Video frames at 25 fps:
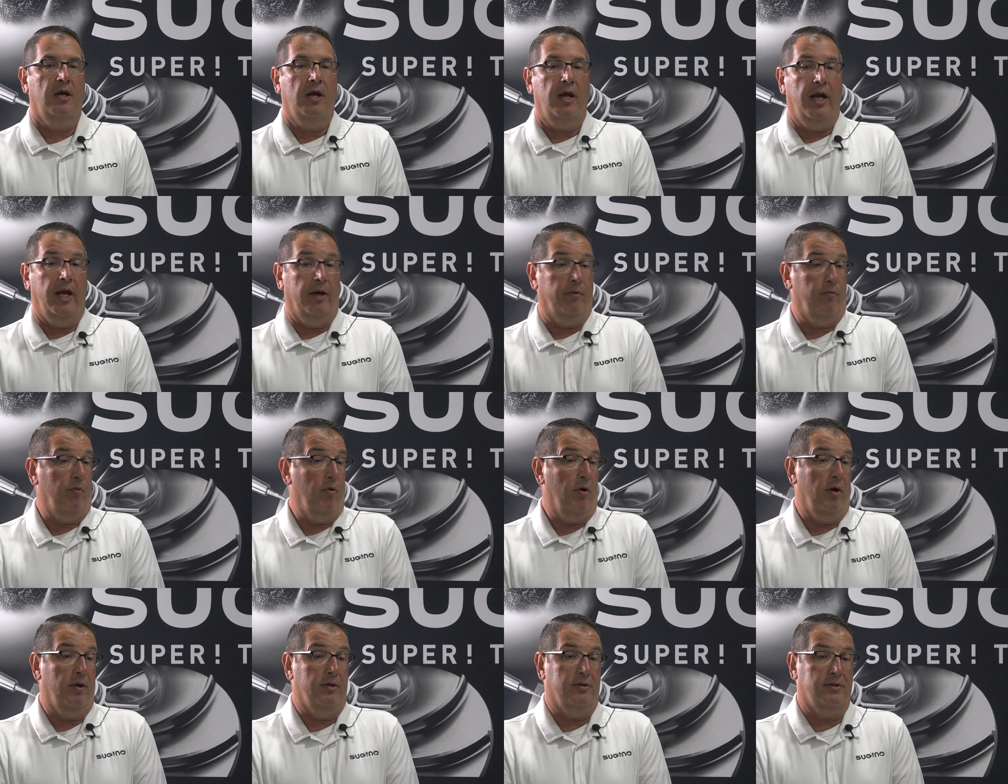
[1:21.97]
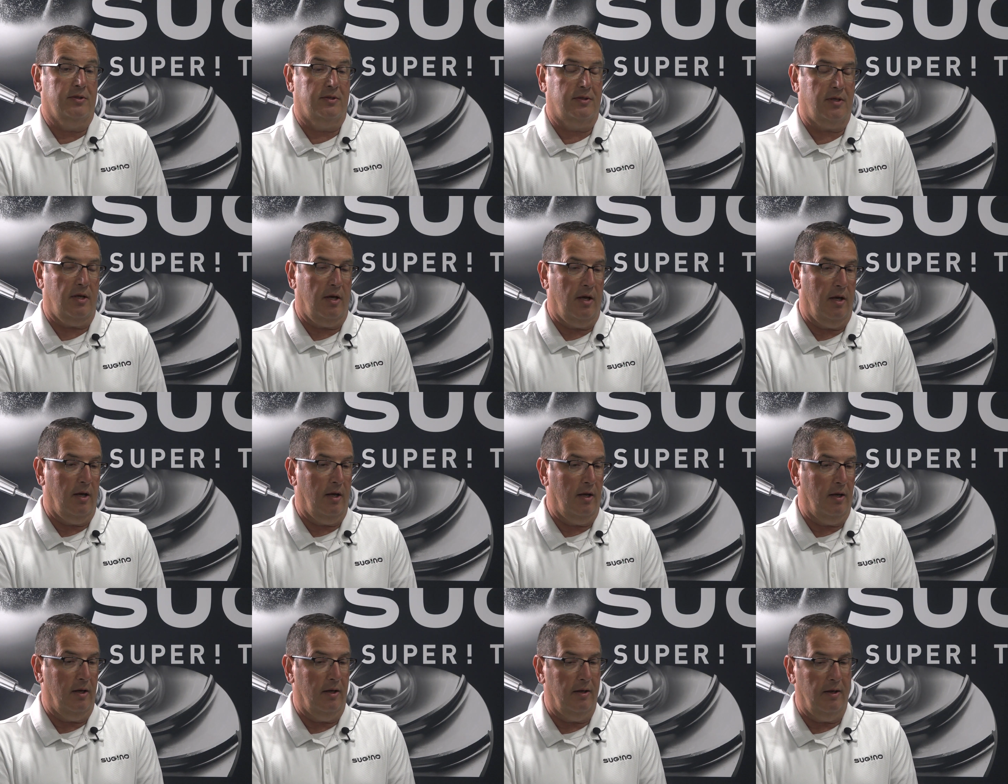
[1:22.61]
It runs
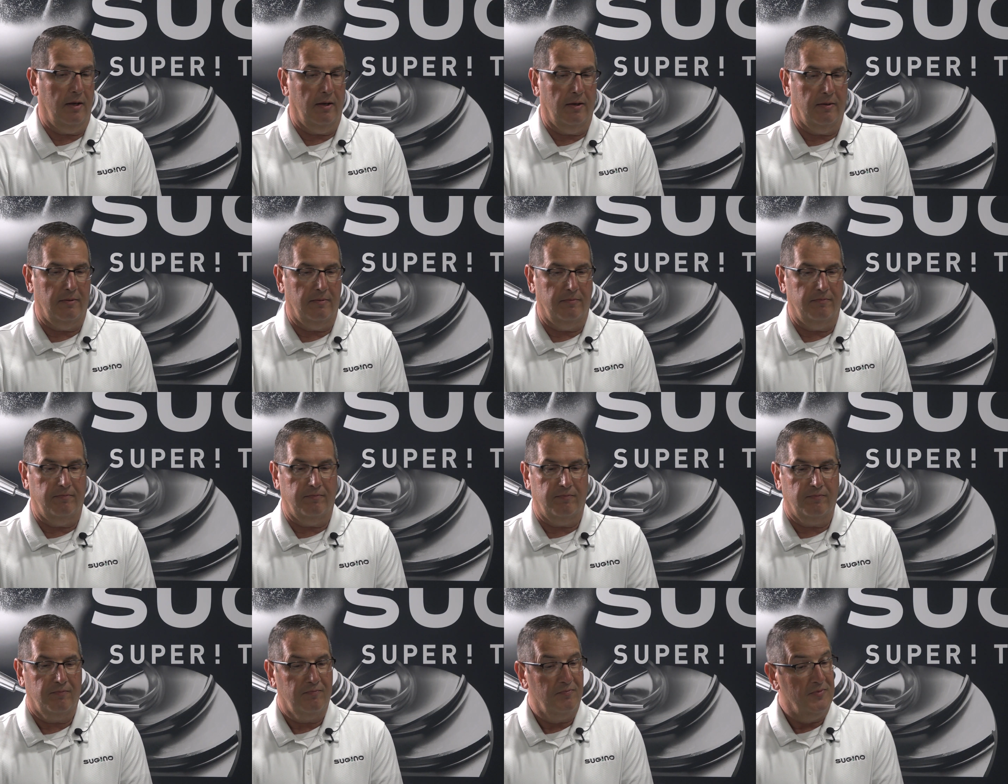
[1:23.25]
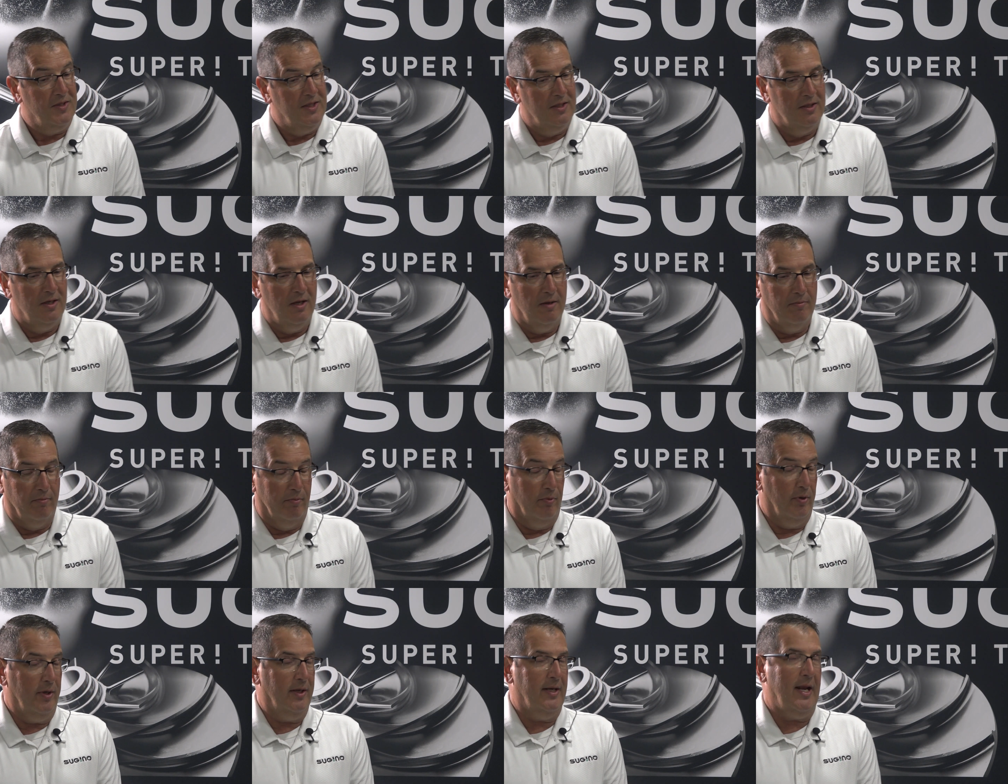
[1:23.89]

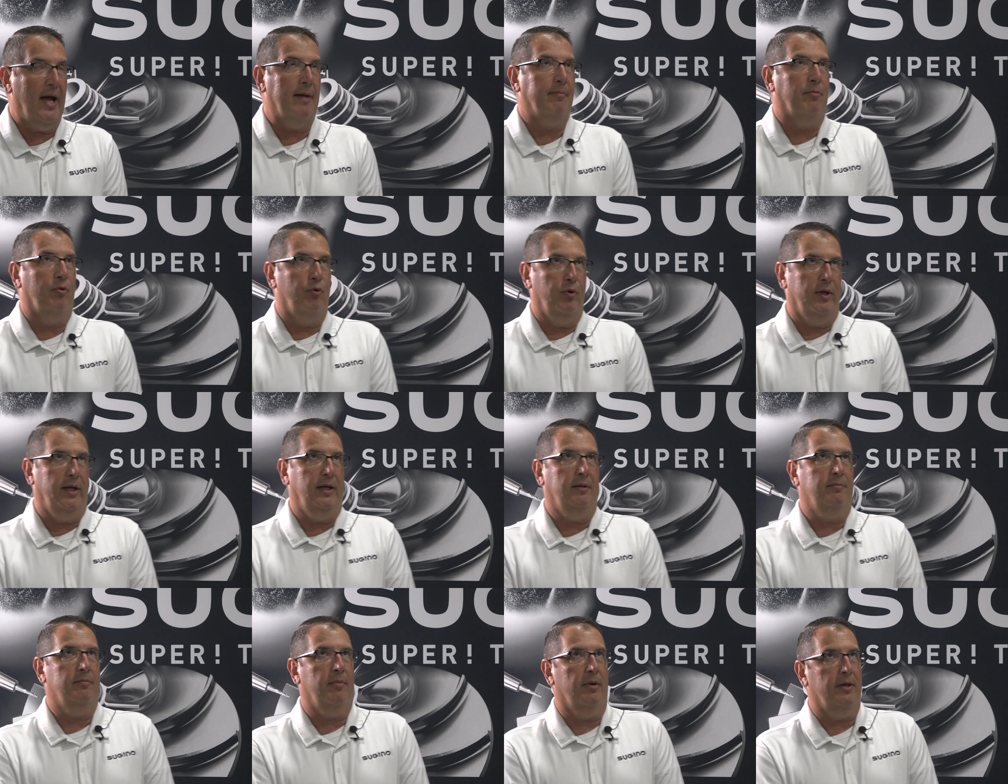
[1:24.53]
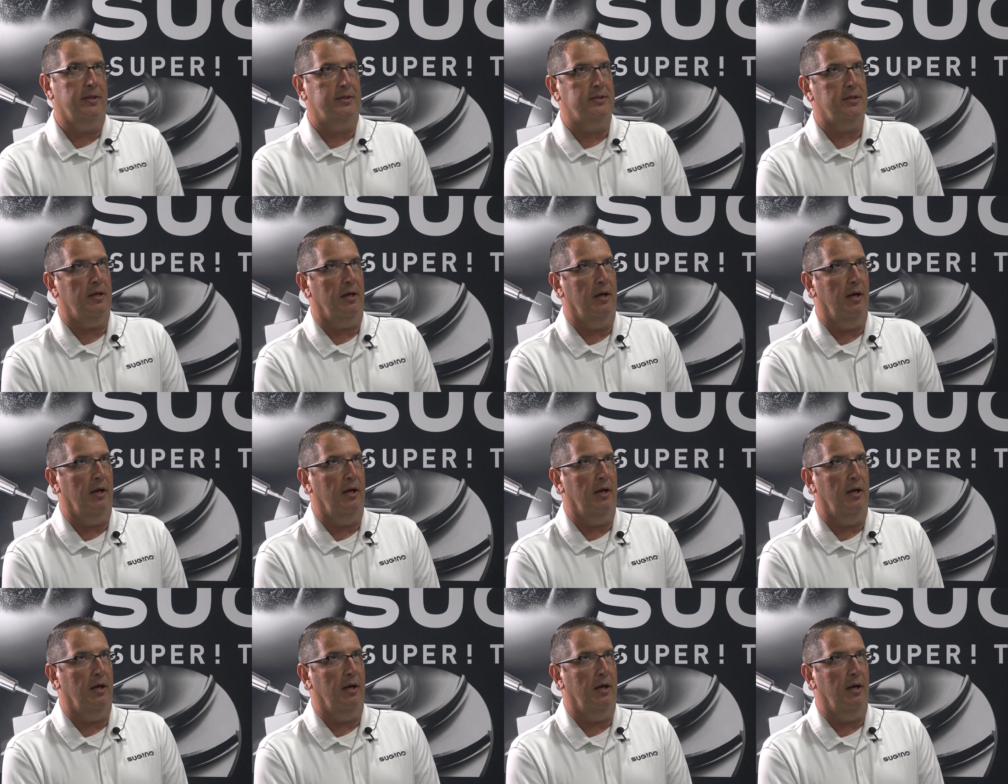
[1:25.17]
not marine, but